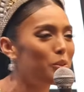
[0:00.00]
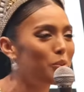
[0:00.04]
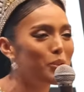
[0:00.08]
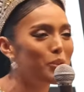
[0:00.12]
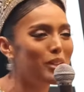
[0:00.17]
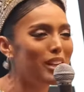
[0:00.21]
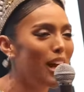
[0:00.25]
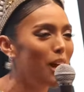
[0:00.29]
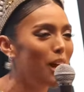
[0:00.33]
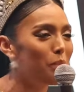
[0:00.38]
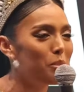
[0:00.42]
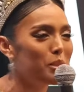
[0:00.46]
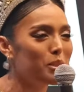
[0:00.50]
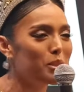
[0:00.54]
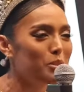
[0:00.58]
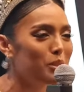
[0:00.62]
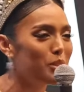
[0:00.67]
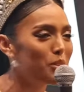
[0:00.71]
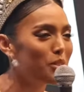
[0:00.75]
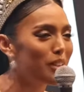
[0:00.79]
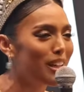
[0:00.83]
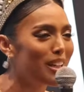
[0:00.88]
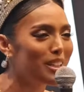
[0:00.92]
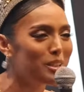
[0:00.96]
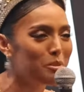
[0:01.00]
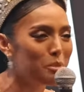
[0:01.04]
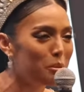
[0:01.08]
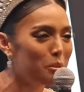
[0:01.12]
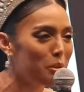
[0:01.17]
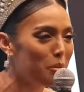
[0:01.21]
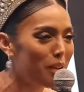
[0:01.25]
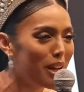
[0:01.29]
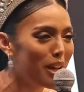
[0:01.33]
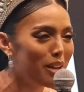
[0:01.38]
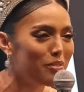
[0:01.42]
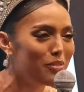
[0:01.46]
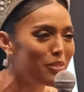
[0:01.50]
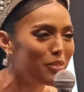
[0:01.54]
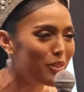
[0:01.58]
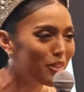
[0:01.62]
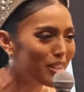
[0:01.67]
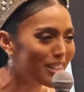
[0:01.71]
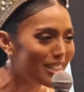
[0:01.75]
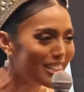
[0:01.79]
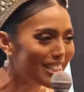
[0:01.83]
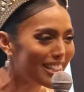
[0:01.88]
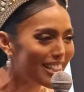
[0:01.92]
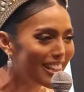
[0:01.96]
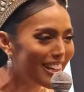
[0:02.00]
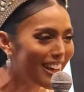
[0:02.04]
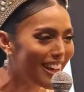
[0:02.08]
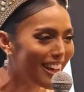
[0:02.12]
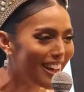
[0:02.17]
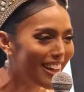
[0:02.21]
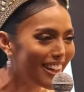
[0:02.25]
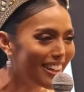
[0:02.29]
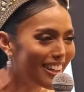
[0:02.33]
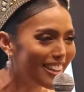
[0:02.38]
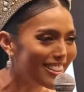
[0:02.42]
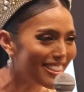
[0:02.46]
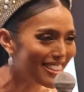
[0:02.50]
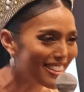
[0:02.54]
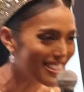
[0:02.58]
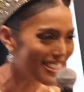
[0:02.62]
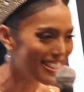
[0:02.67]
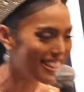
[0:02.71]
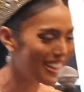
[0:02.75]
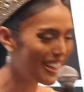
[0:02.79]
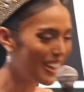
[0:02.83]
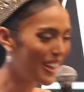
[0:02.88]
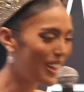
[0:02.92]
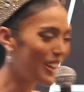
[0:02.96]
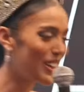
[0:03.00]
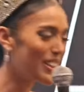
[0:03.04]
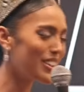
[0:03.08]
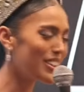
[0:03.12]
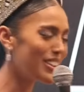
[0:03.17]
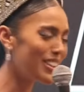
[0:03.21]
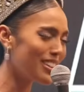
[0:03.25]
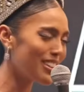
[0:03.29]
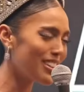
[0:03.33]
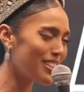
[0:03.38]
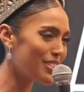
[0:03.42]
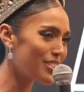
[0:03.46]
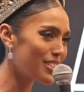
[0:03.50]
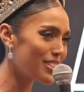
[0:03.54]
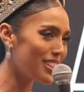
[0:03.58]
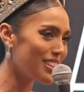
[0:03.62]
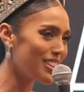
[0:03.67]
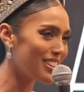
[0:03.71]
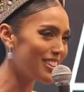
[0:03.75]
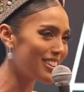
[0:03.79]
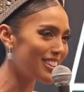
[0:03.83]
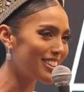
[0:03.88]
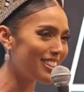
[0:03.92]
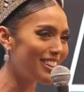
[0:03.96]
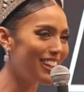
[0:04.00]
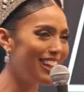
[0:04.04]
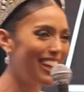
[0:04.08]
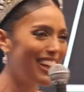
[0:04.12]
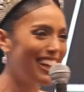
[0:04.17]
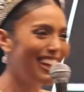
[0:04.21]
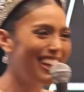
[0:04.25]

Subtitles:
What happens when you ask me about my advocacy, guys? You know the drill.